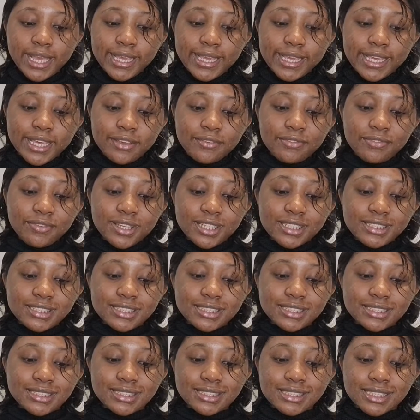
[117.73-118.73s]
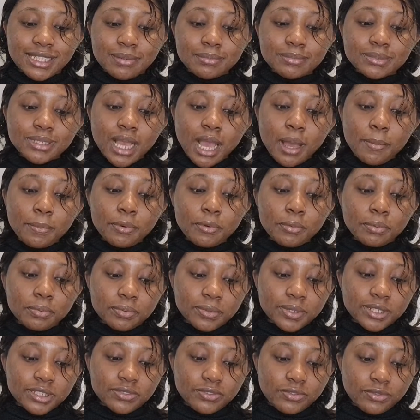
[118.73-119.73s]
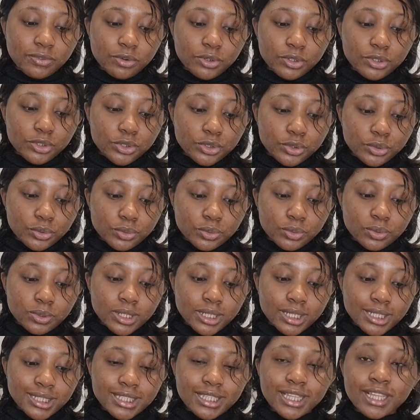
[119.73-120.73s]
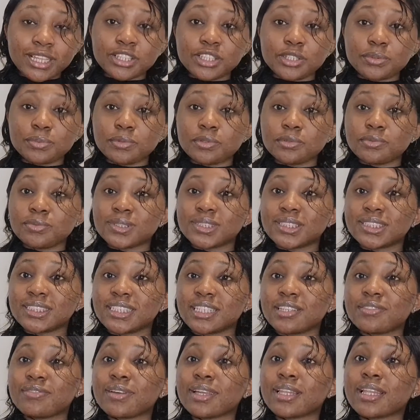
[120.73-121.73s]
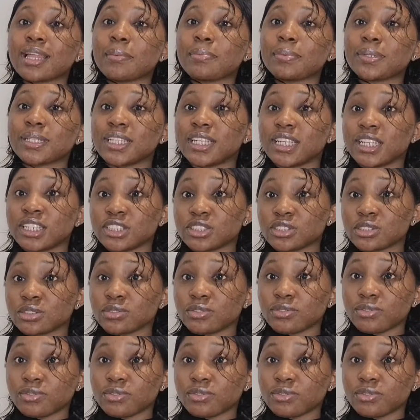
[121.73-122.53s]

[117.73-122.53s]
If it is deemed appropriate for you, then you will receive an application